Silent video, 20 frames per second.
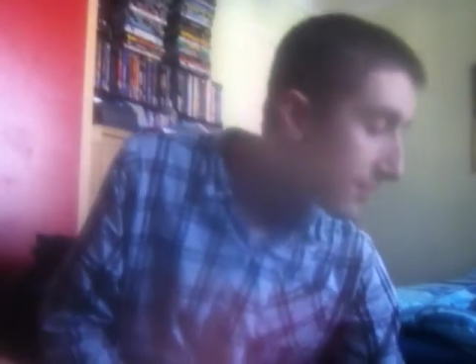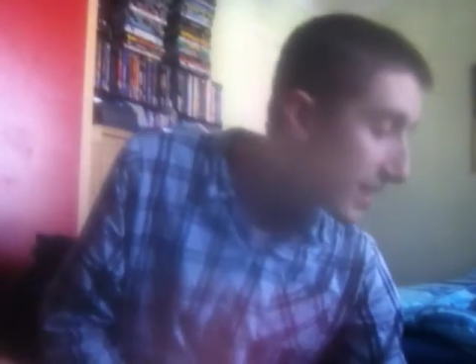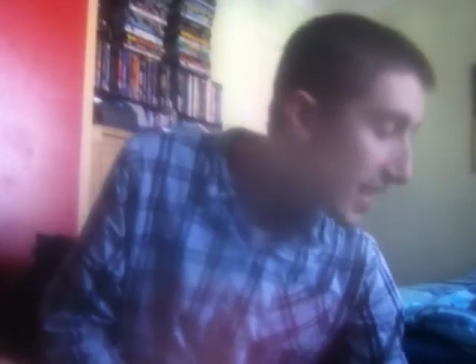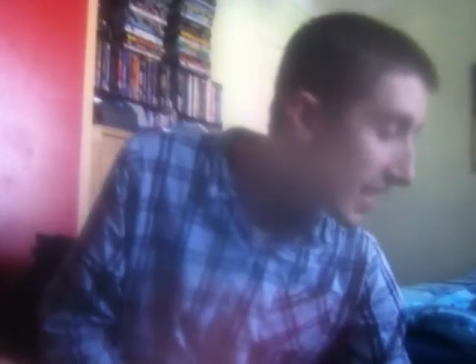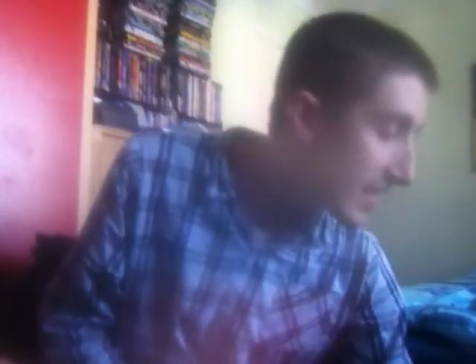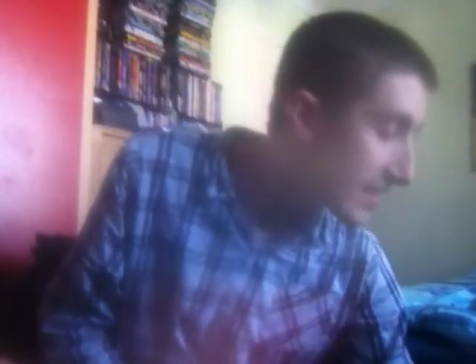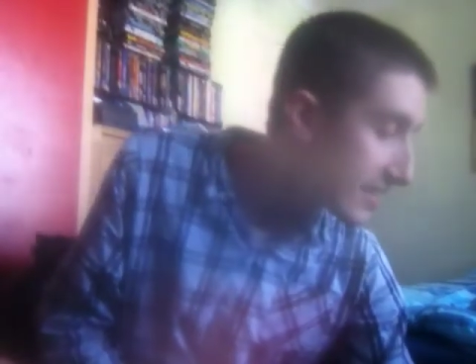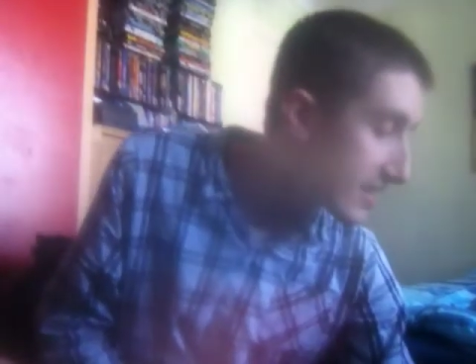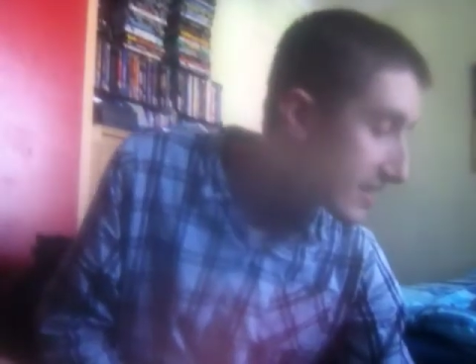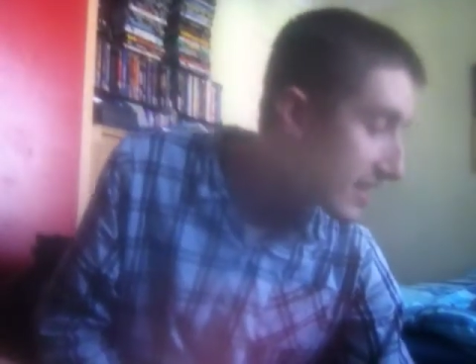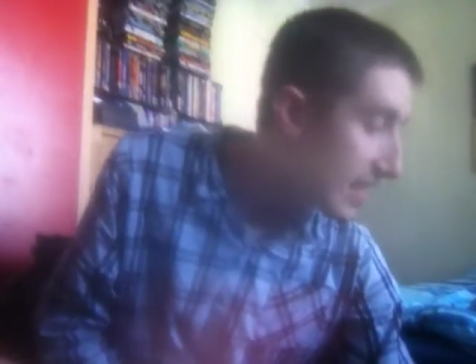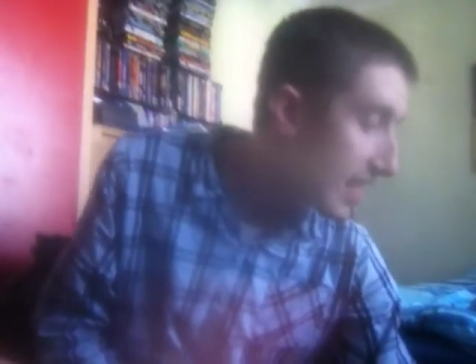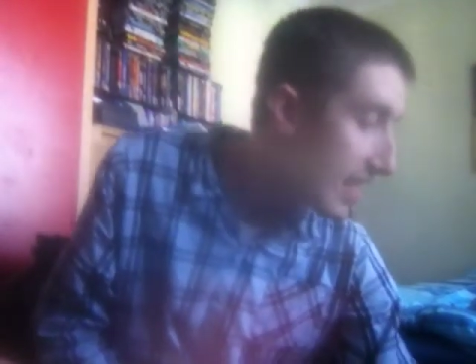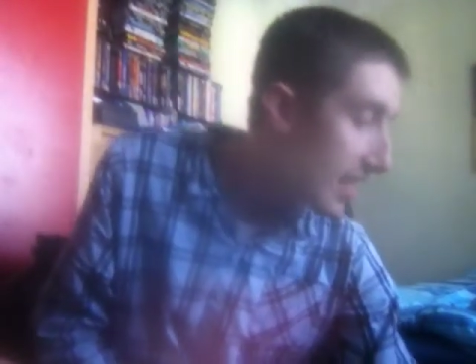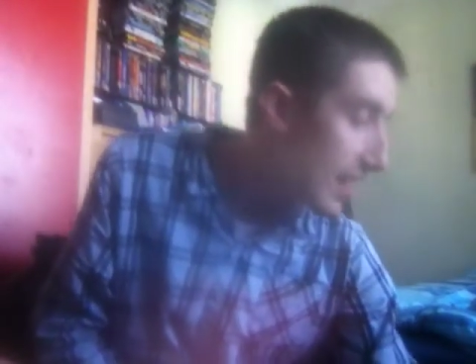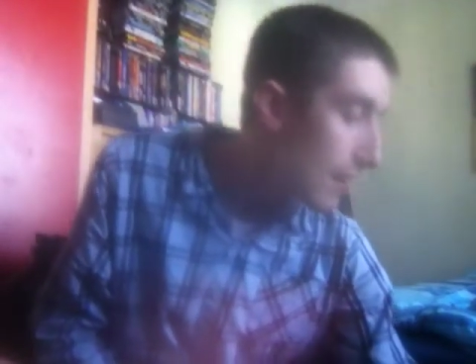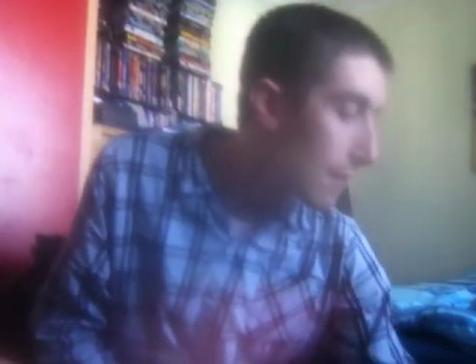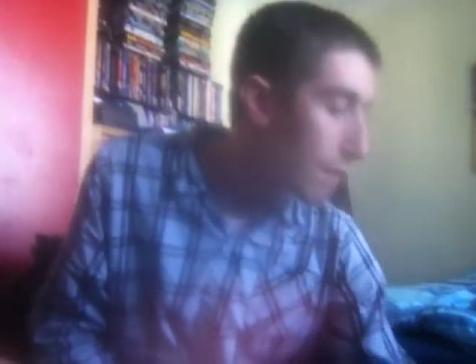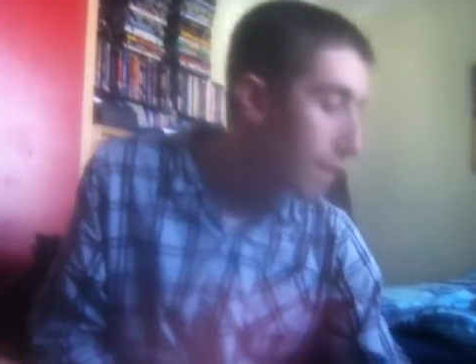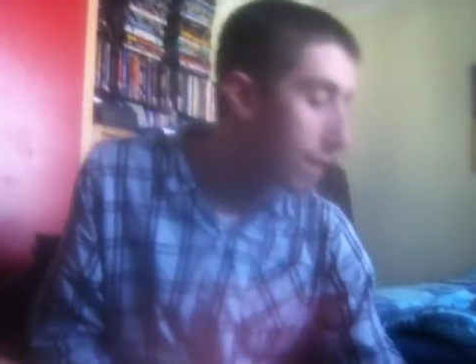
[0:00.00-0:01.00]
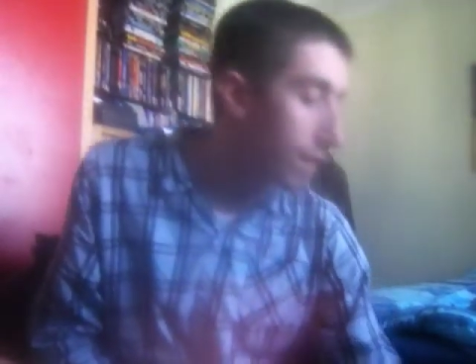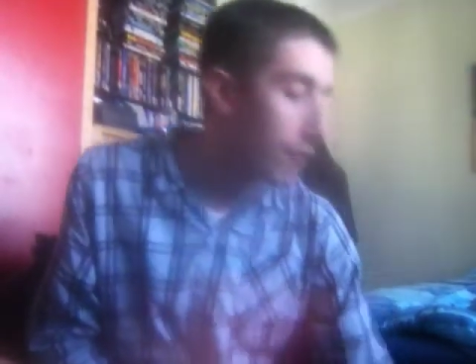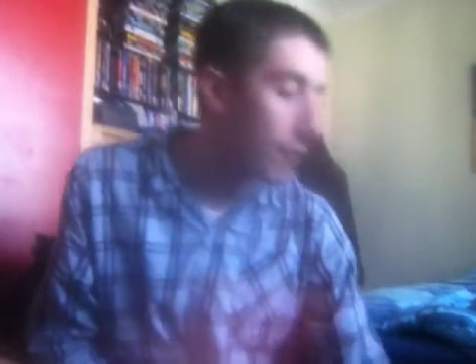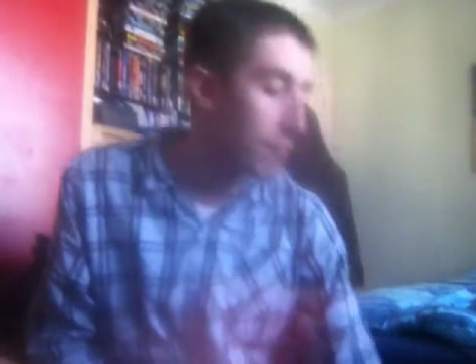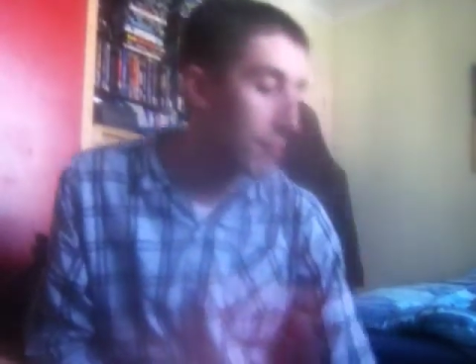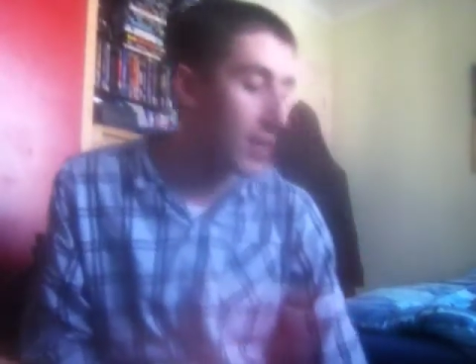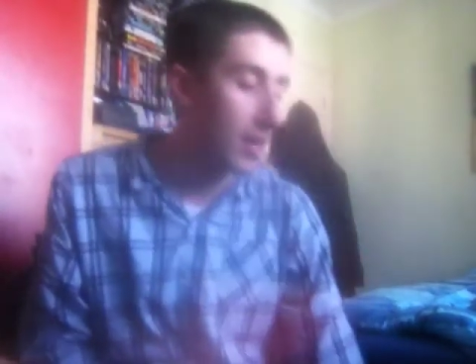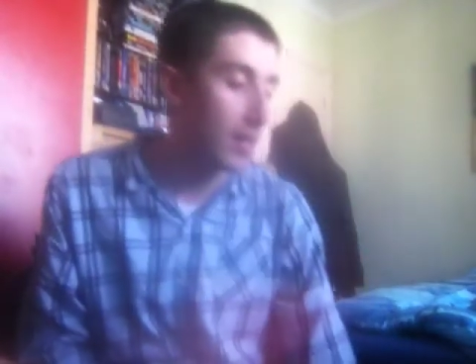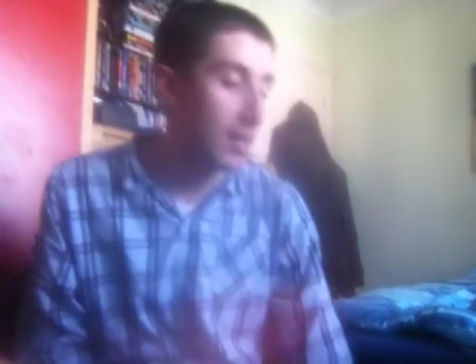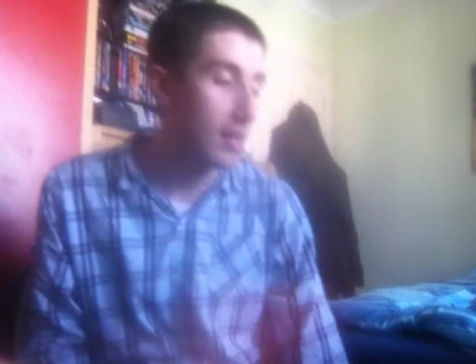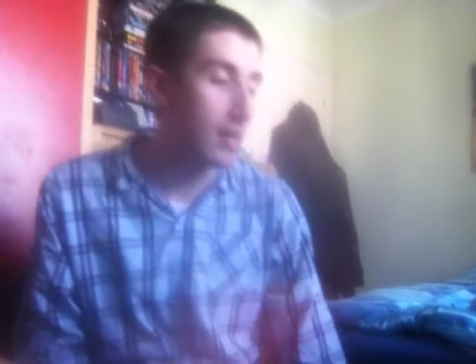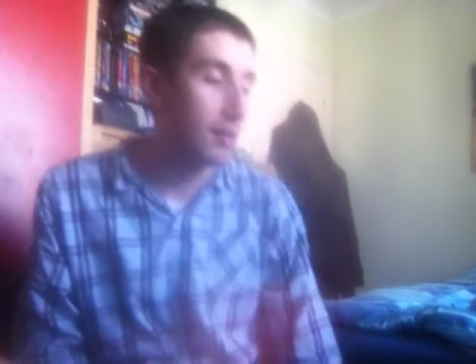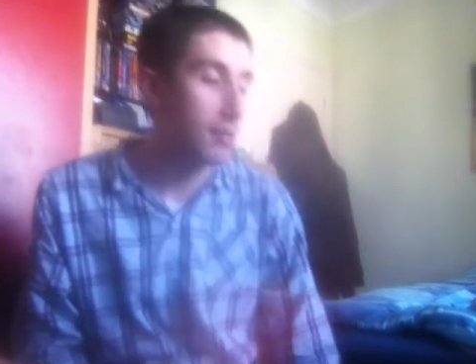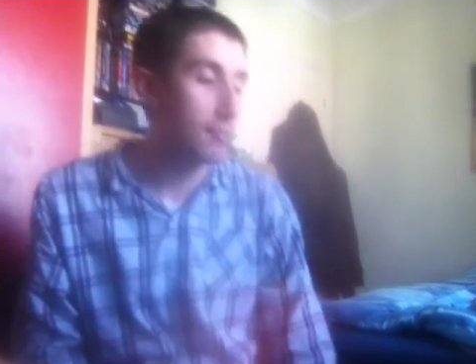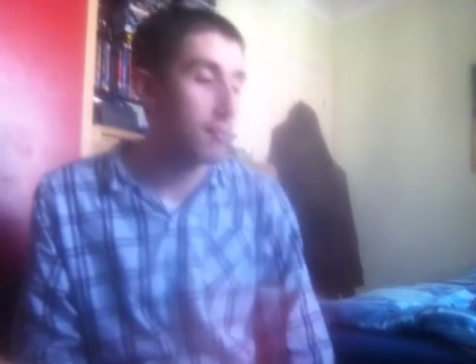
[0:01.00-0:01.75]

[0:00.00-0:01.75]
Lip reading: that's it for my